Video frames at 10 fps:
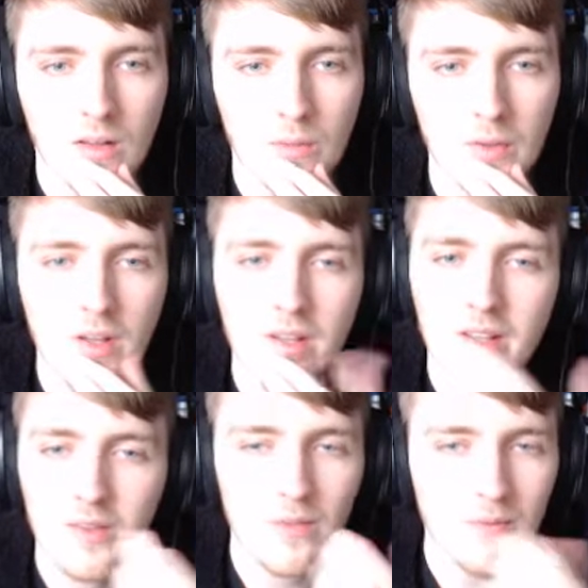But
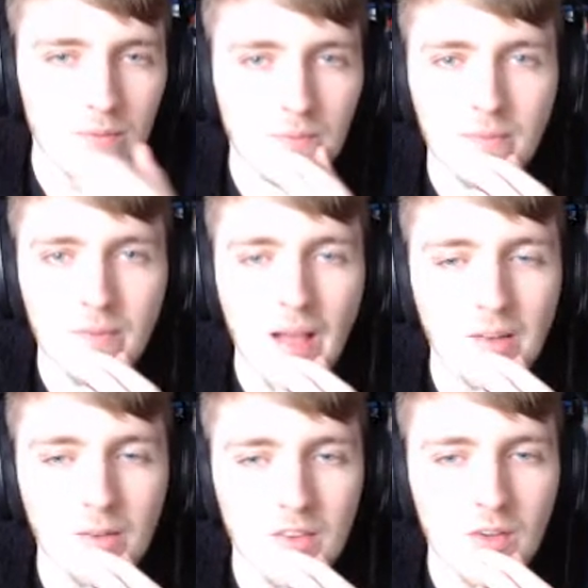the
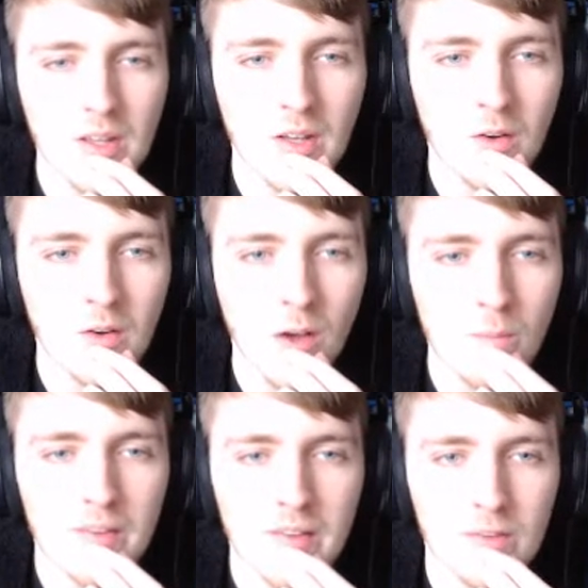Vandal's only an
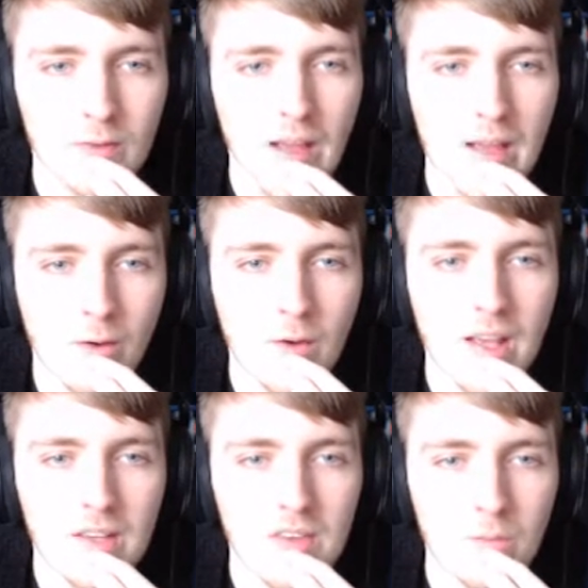uncommon. That's a rare. I only
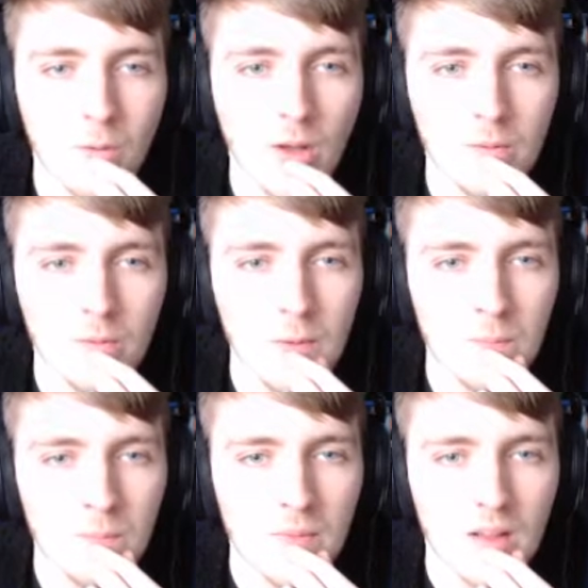actually have 1 of them.
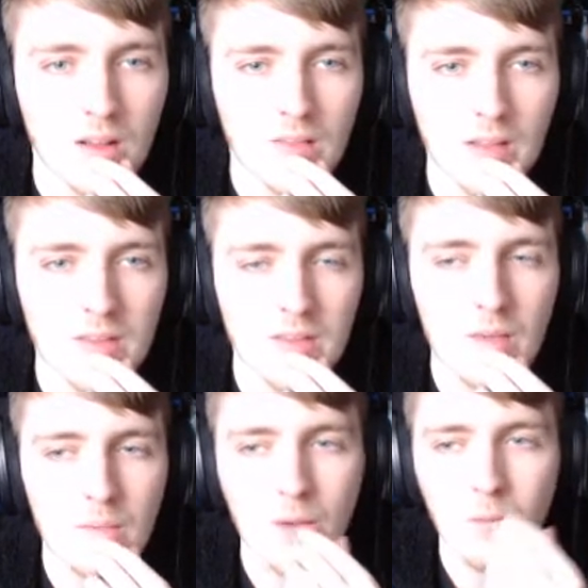That'd
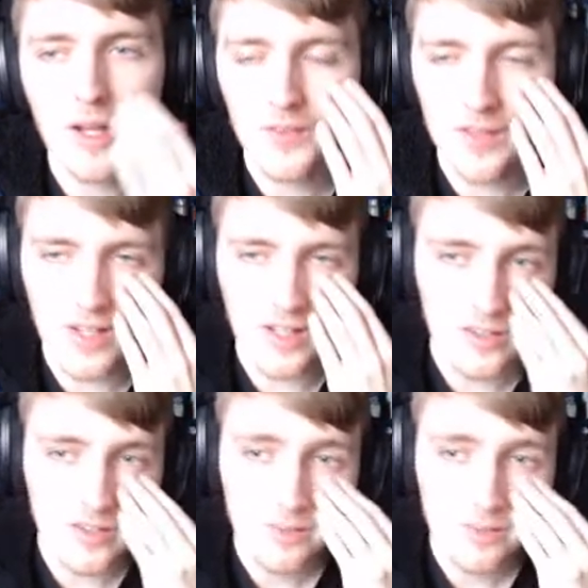save me a wild card.